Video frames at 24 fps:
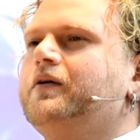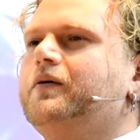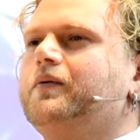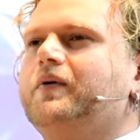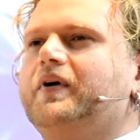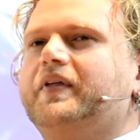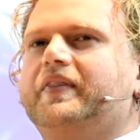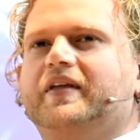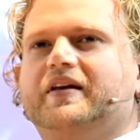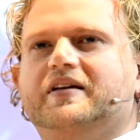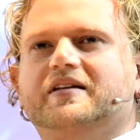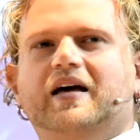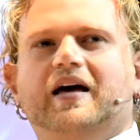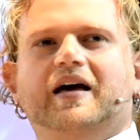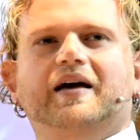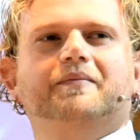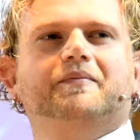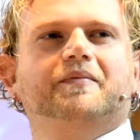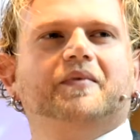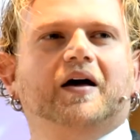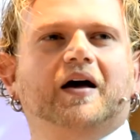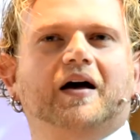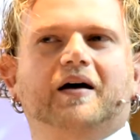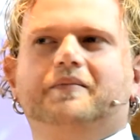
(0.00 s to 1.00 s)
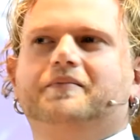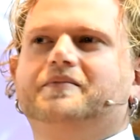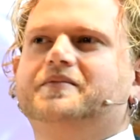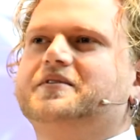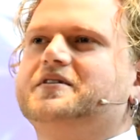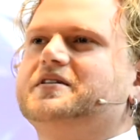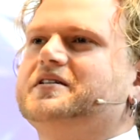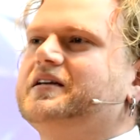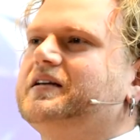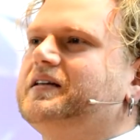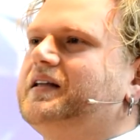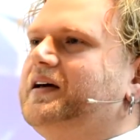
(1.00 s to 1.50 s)
when the time
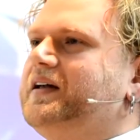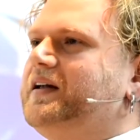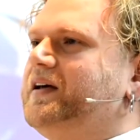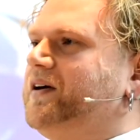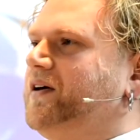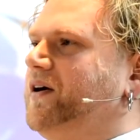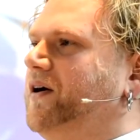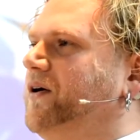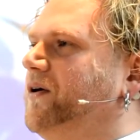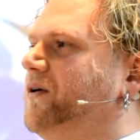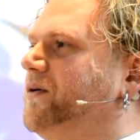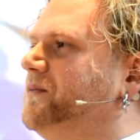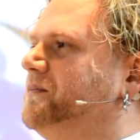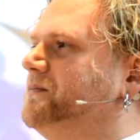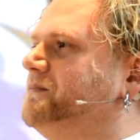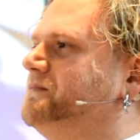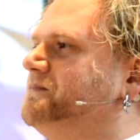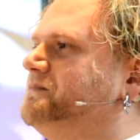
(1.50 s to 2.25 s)
comes to let it go,